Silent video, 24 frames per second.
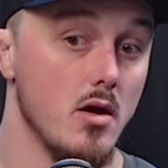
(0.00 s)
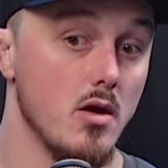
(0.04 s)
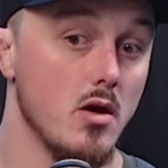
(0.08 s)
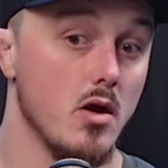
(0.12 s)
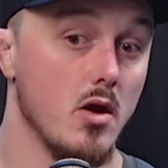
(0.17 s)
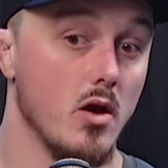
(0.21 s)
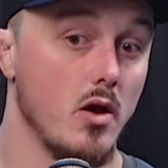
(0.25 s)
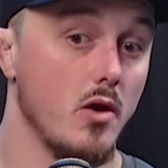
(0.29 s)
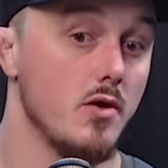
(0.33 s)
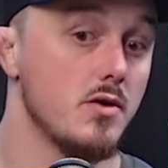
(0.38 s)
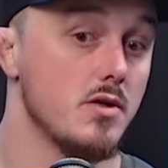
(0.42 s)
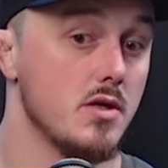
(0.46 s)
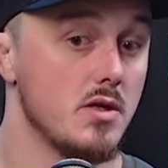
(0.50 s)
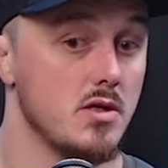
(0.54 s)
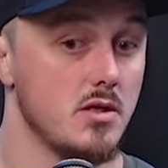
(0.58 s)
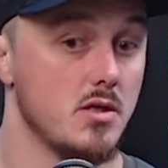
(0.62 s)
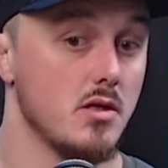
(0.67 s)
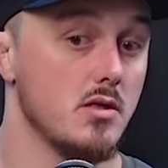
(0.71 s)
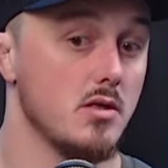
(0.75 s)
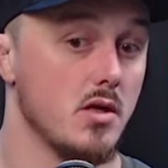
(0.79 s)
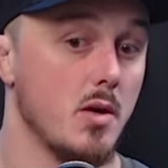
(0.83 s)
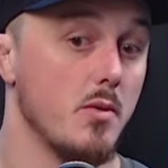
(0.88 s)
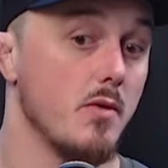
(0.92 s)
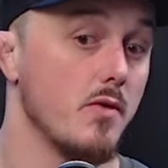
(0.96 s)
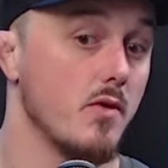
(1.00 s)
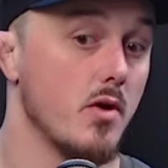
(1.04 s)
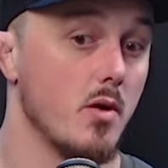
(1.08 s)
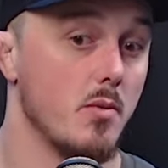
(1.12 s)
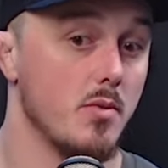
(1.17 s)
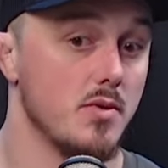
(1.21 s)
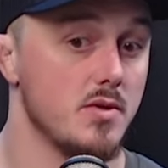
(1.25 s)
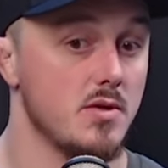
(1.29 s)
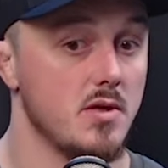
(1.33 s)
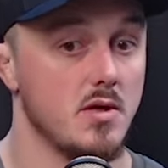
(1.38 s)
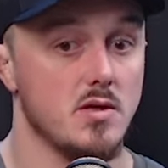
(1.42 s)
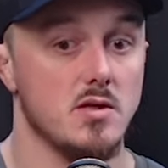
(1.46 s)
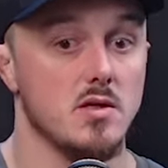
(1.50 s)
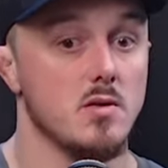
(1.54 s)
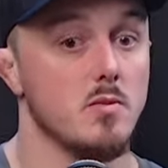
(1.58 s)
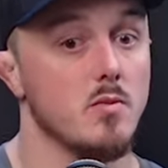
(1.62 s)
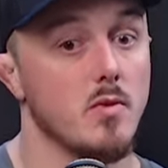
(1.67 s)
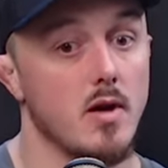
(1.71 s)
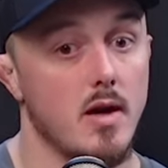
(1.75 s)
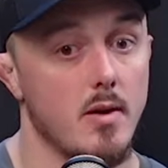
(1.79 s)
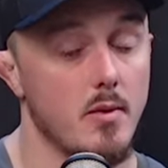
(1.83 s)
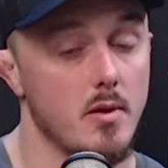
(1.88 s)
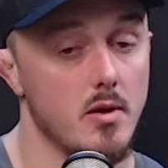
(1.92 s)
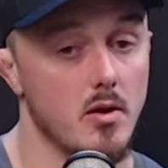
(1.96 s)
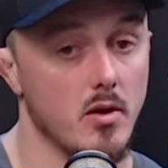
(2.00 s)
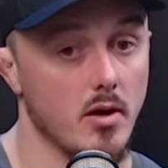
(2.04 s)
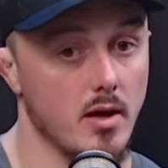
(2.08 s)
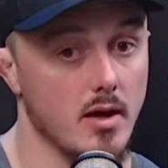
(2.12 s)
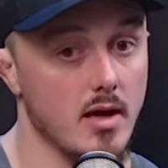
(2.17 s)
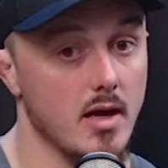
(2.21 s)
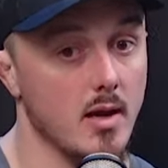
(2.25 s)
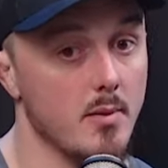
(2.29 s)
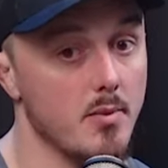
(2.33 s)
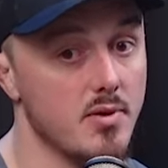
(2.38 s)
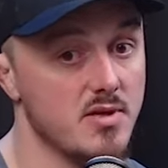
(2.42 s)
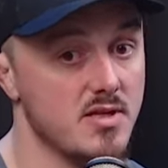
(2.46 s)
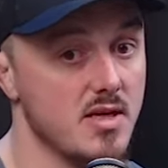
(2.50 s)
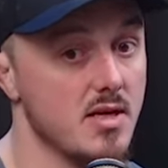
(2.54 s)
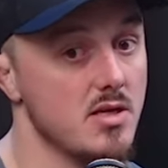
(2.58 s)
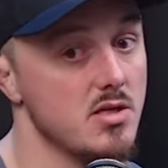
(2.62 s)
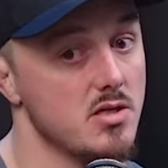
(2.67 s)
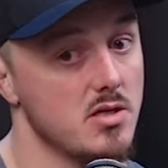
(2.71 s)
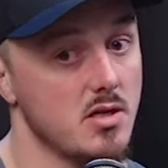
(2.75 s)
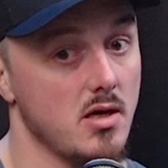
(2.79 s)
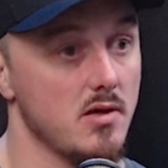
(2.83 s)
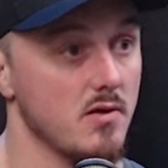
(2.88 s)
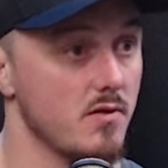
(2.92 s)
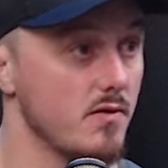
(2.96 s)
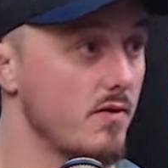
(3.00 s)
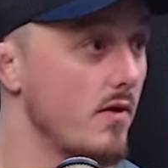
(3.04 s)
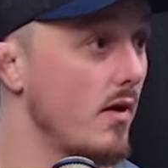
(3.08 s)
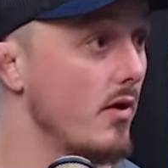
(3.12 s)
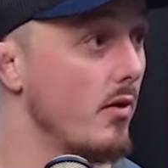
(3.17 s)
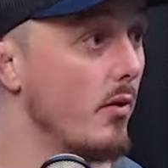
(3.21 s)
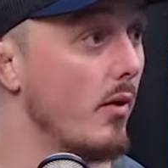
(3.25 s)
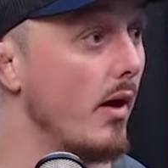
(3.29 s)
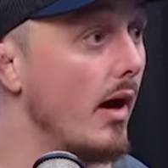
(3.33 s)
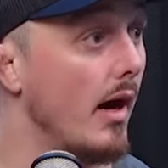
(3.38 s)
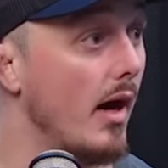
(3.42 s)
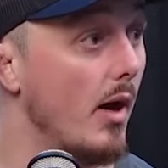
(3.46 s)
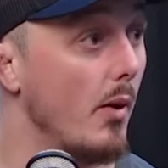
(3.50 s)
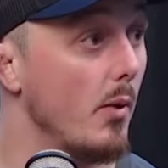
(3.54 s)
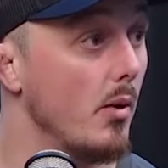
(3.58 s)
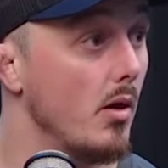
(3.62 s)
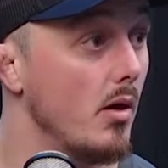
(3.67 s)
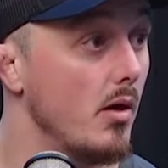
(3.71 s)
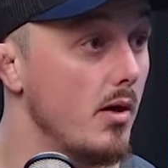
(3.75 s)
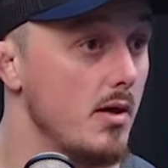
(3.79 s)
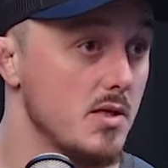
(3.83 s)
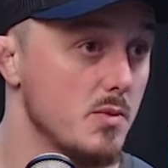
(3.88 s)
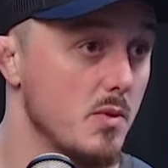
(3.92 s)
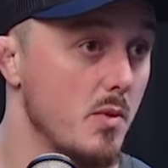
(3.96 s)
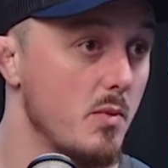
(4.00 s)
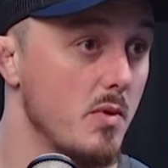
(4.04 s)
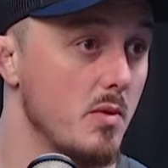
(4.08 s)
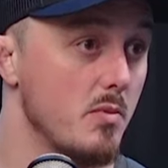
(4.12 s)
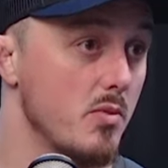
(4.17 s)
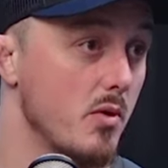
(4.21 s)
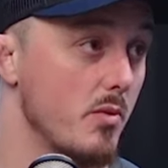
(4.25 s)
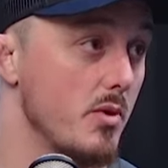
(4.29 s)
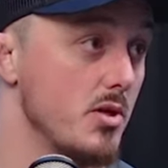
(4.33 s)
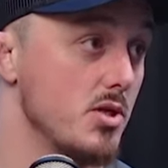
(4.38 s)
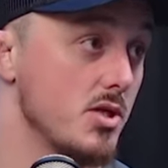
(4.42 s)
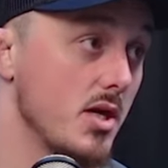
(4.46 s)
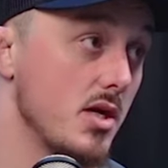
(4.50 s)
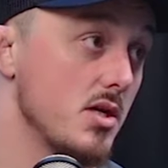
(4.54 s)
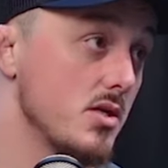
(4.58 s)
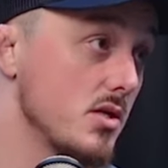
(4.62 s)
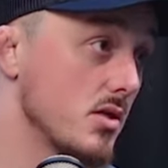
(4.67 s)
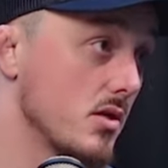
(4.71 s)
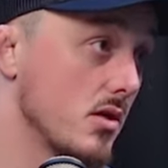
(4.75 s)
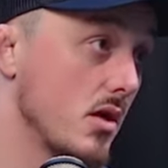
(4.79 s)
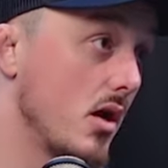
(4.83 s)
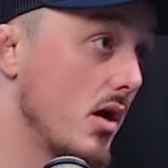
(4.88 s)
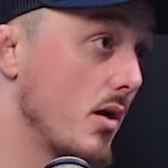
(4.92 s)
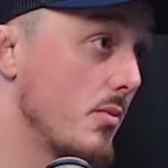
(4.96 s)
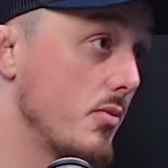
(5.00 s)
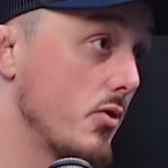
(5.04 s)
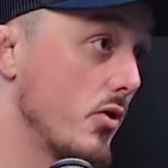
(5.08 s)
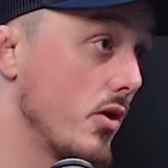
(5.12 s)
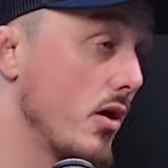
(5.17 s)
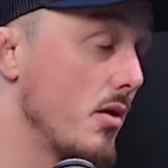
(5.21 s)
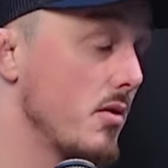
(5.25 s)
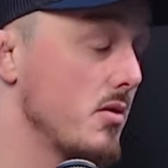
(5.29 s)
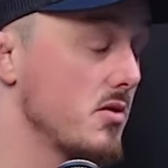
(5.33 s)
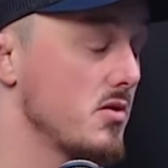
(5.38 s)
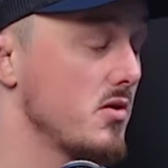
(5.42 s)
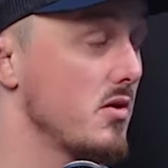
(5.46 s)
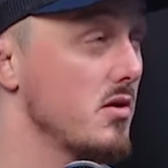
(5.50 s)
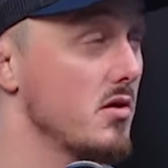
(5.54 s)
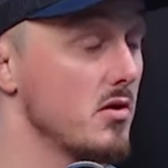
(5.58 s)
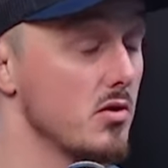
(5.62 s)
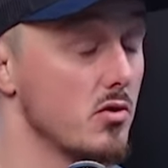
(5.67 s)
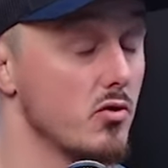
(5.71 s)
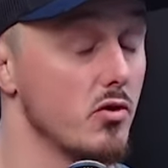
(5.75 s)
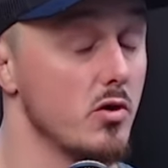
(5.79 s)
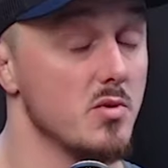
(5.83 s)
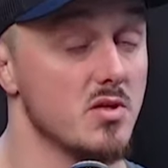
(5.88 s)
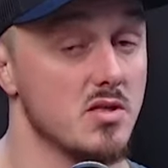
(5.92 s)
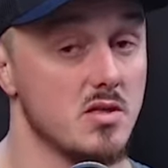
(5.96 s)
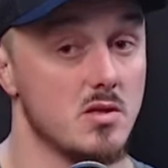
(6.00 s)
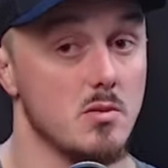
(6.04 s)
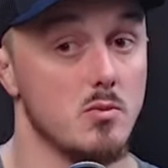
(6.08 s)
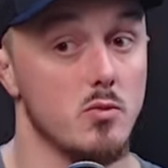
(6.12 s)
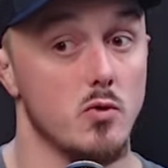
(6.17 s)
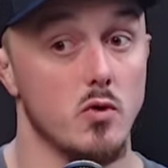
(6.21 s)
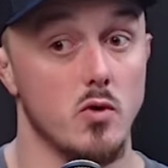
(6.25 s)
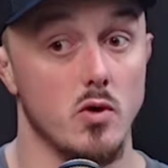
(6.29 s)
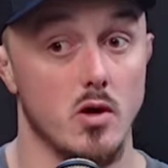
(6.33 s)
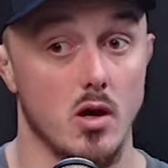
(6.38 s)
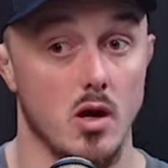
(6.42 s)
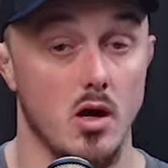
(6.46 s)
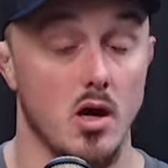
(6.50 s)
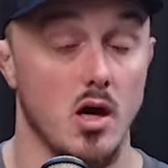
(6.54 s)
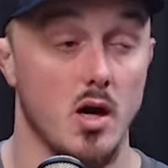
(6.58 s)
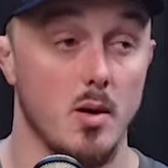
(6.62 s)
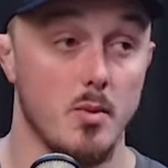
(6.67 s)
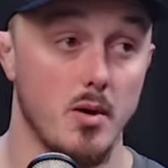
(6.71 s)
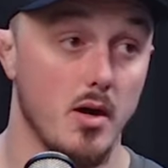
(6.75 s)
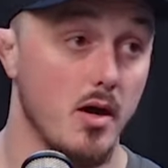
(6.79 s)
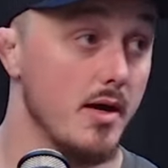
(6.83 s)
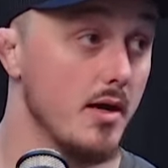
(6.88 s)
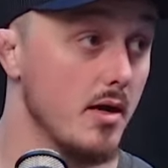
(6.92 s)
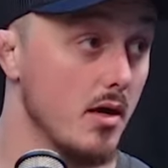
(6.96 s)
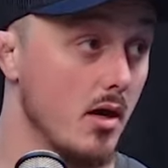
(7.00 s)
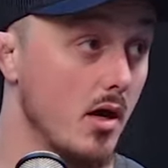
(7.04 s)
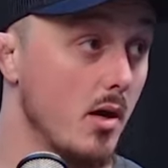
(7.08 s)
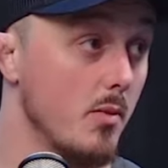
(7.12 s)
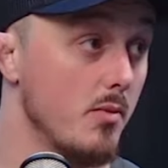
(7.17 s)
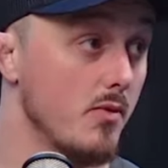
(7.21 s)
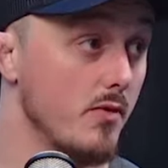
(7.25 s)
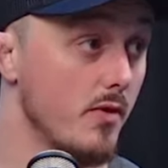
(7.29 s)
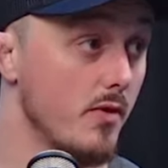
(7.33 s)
closer to the time of competition, where we're looking at potentially like the final hour is when we probably change the carb group, so the groups to more carb, high carb